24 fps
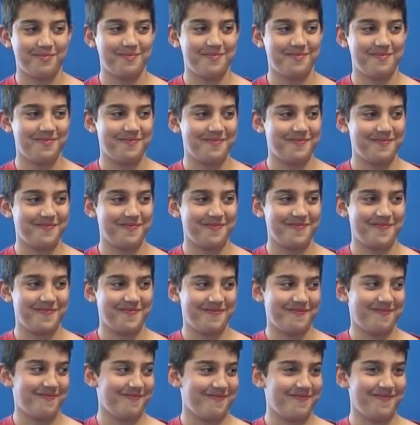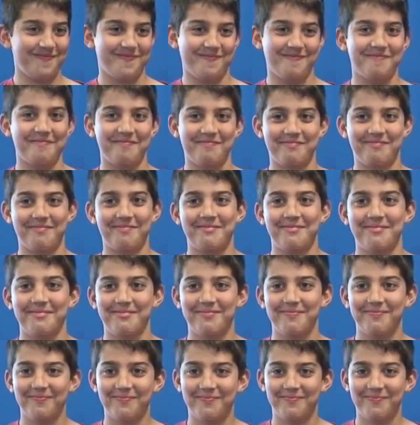
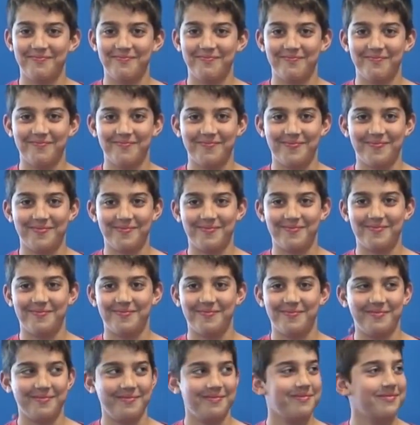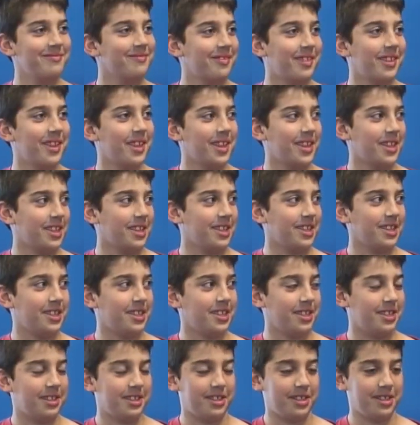
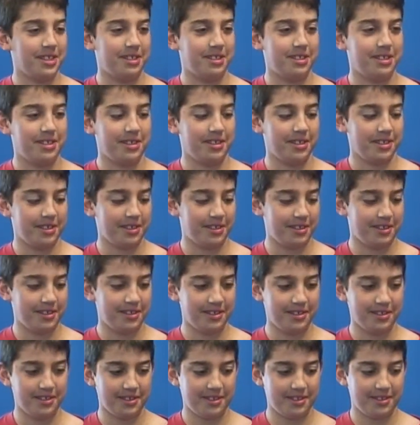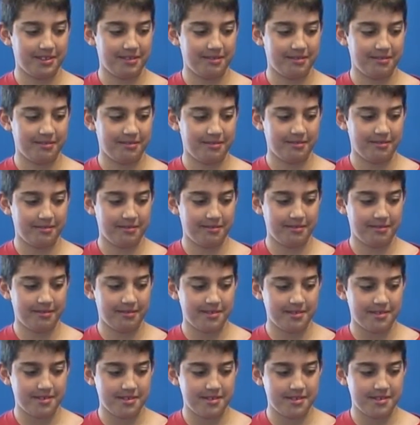
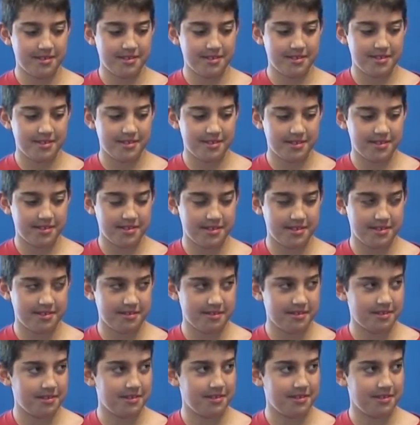No words are spoken by the person on screen.